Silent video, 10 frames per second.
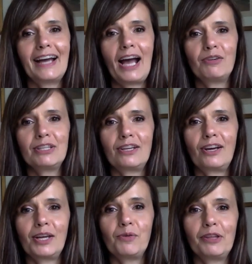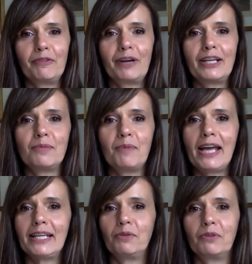I was talking with a friend of
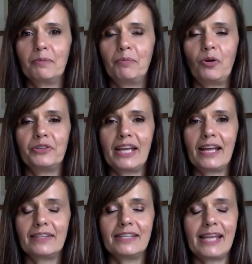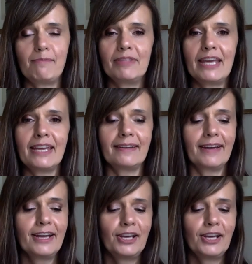mine and we were both saying the same thing.